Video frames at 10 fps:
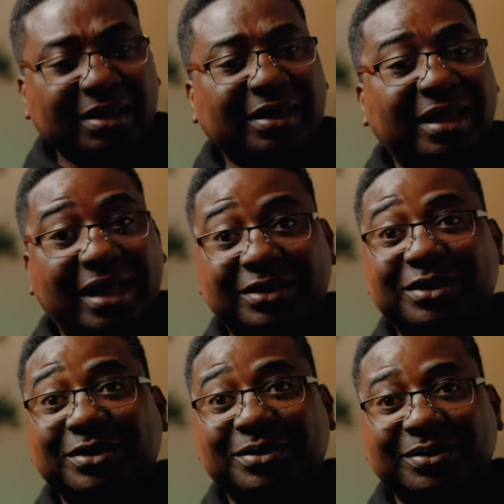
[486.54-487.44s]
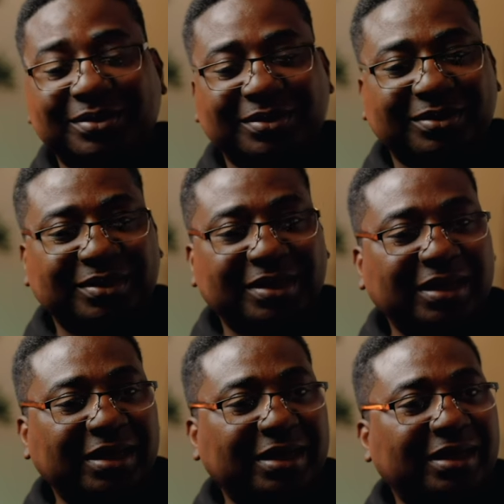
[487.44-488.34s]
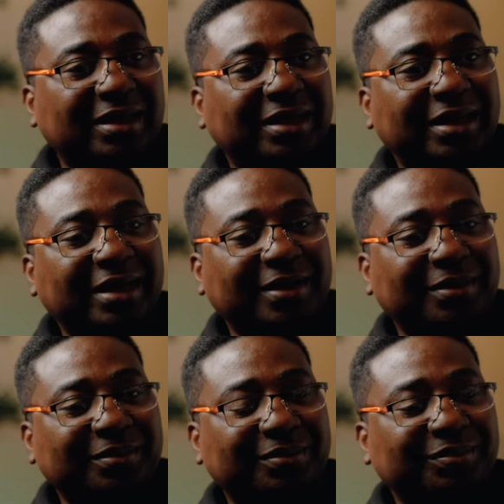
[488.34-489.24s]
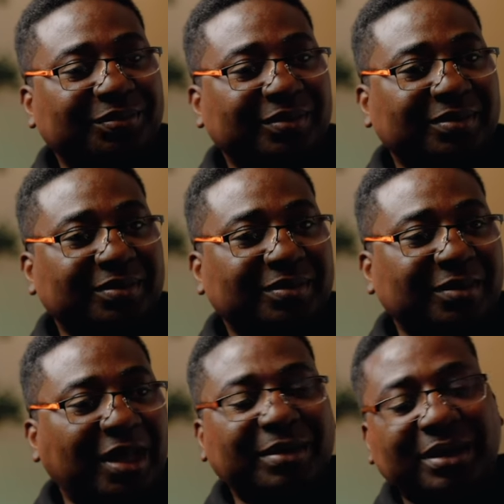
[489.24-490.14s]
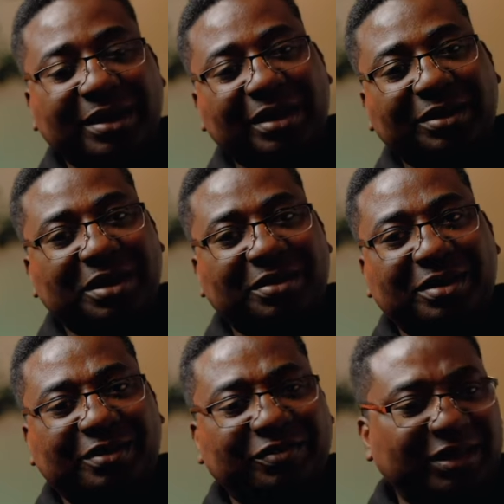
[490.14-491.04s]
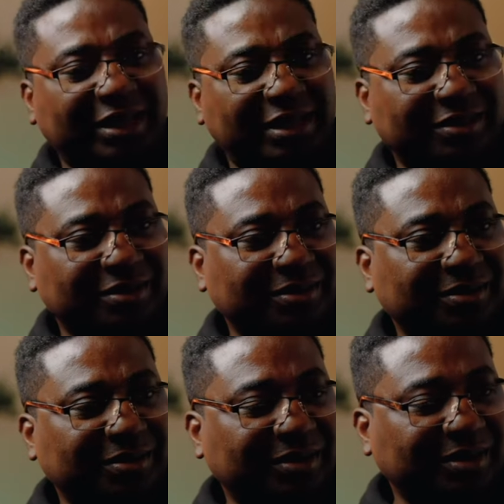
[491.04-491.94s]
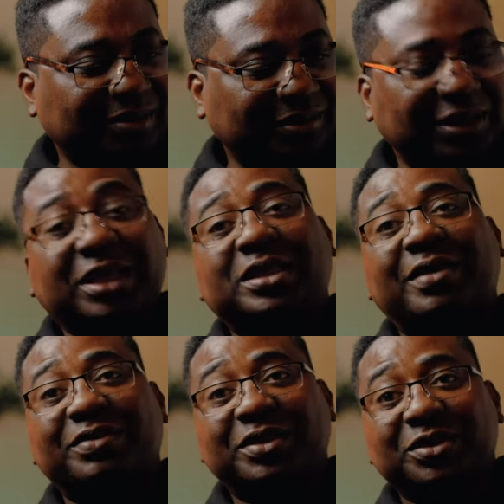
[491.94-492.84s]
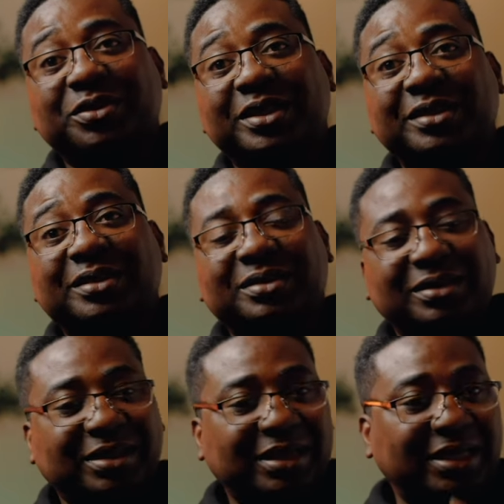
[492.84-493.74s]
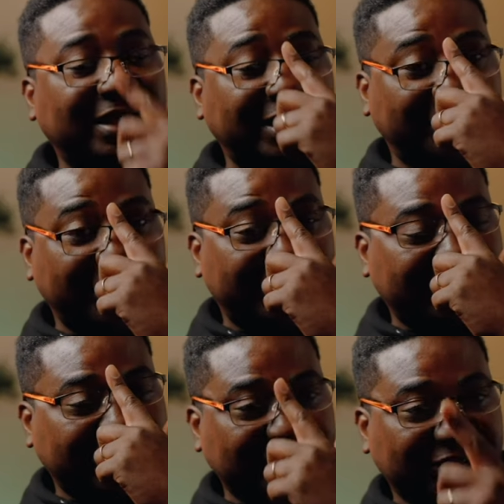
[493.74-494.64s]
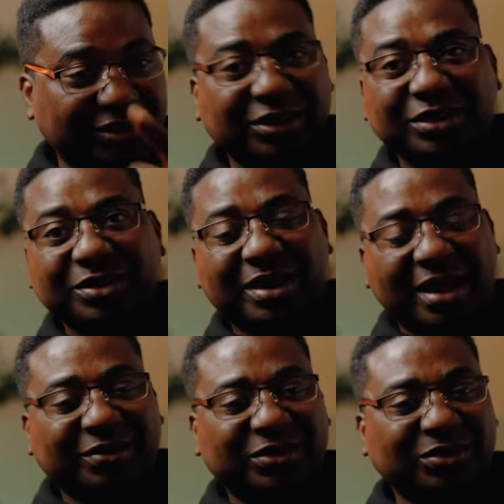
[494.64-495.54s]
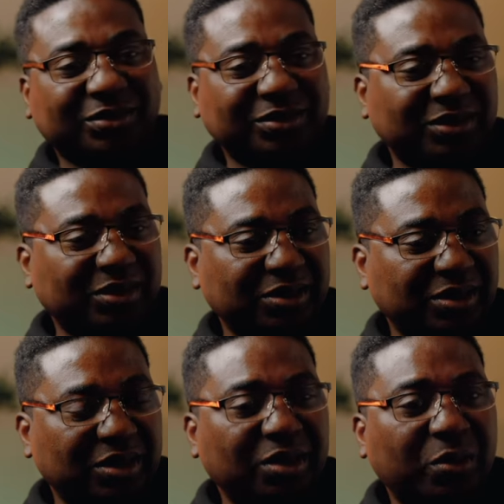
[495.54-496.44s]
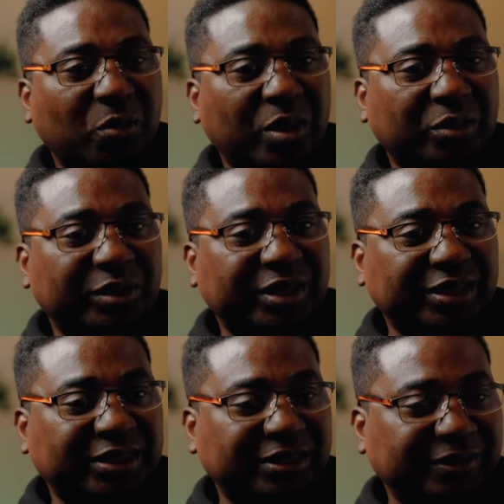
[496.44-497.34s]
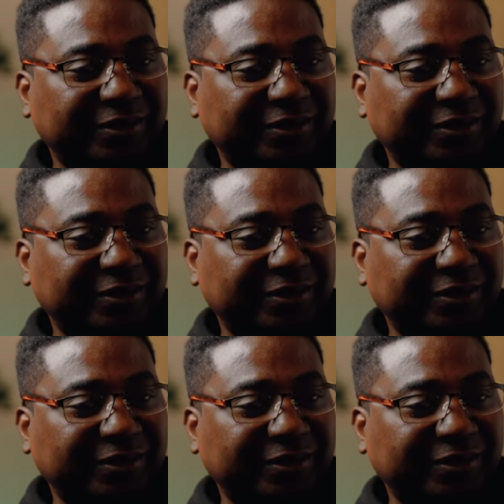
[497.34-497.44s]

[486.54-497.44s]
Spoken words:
That too. I know I love it. I know we just have to know the limitations so you know how to work with it.